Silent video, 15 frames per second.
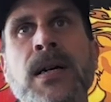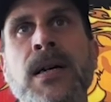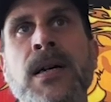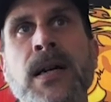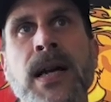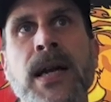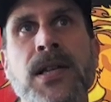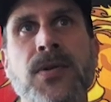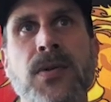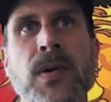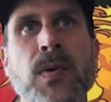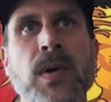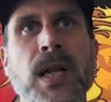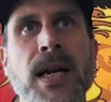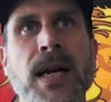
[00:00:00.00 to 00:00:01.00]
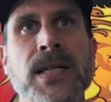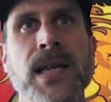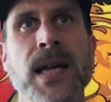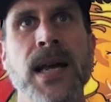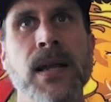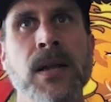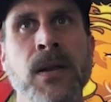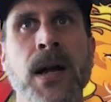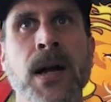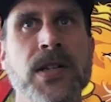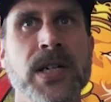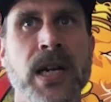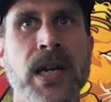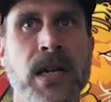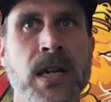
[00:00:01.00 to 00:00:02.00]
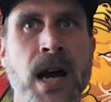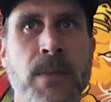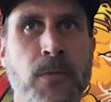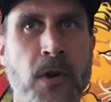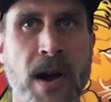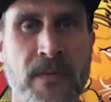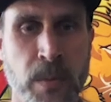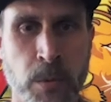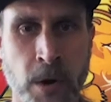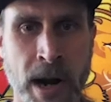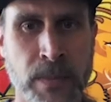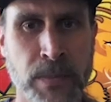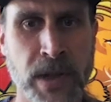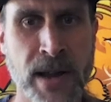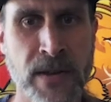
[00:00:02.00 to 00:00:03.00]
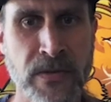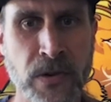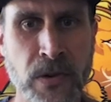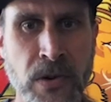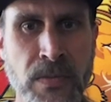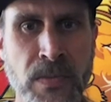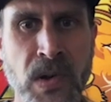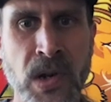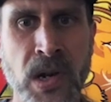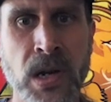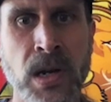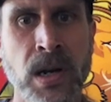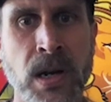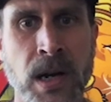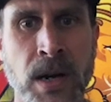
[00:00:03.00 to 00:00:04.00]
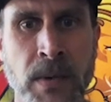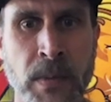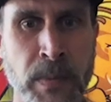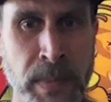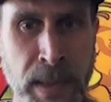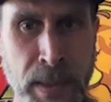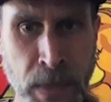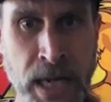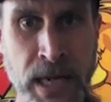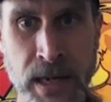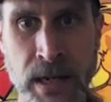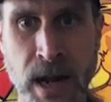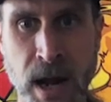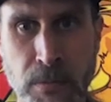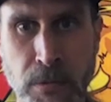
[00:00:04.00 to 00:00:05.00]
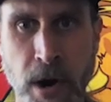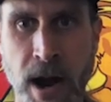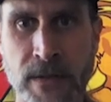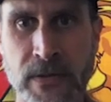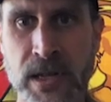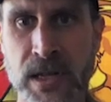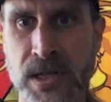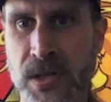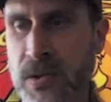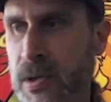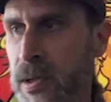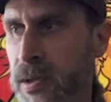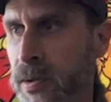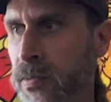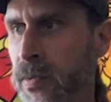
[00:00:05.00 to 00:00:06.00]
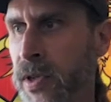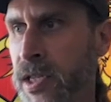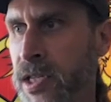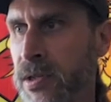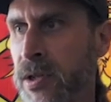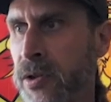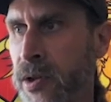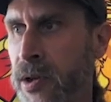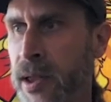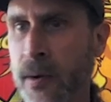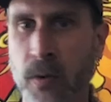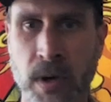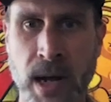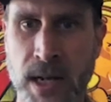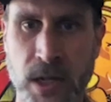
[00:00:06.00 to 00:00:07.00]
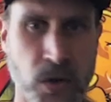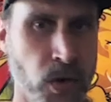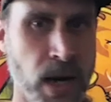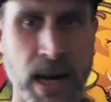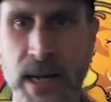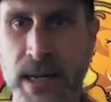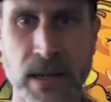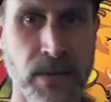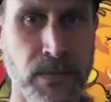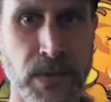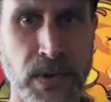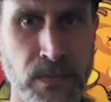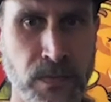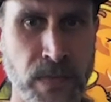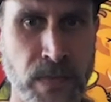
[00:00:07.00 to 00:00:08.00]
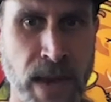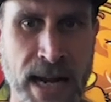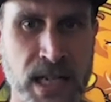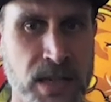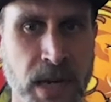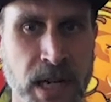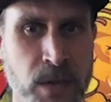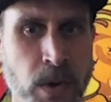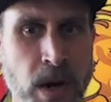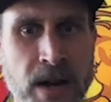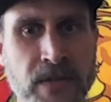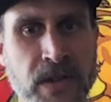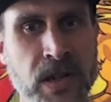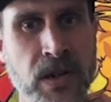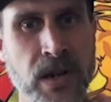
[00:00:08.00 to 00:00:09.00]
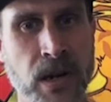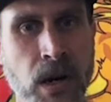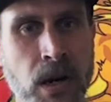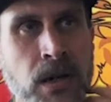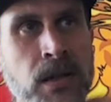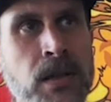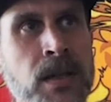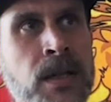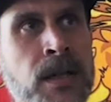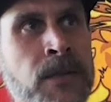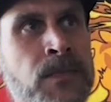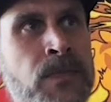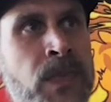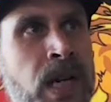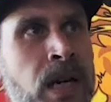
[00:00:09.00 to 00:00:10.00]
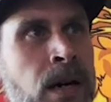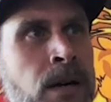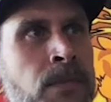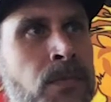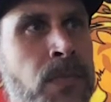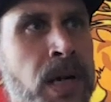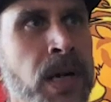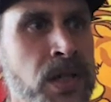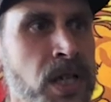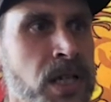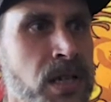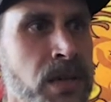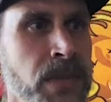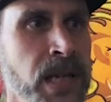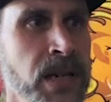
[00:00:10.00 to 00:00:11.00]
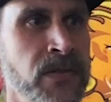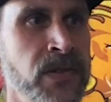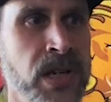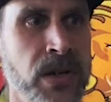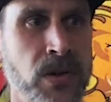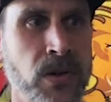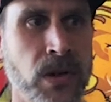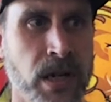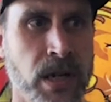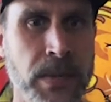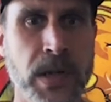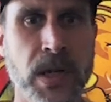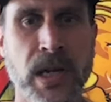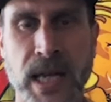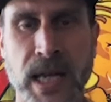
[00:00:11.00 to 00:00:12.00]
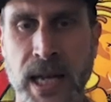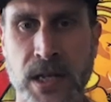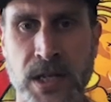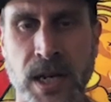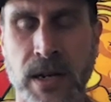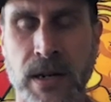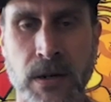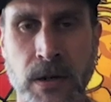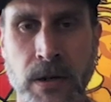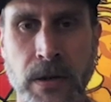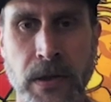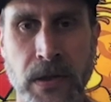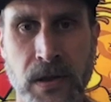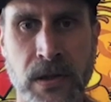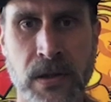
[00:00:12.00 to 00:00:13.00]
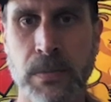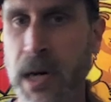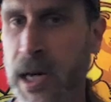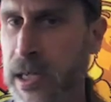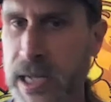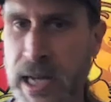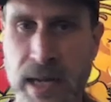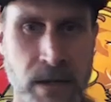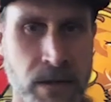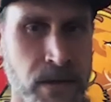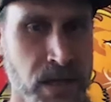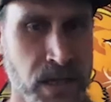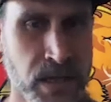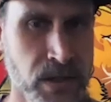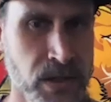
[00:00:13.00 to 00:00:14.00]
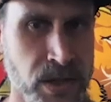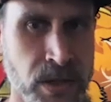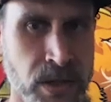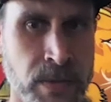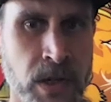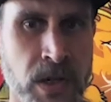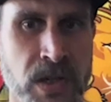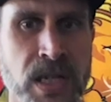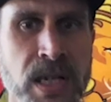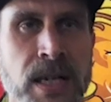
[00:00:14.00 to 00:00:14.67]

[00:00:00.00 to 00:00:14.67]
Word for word: And so we realized that launching a nonprofit brand platform and making a nonprofit, so it's clear that we're not trying to maximize profit here at all, but just to be a vehicle to communicate Sun and Earth to bud tenders, to consumers,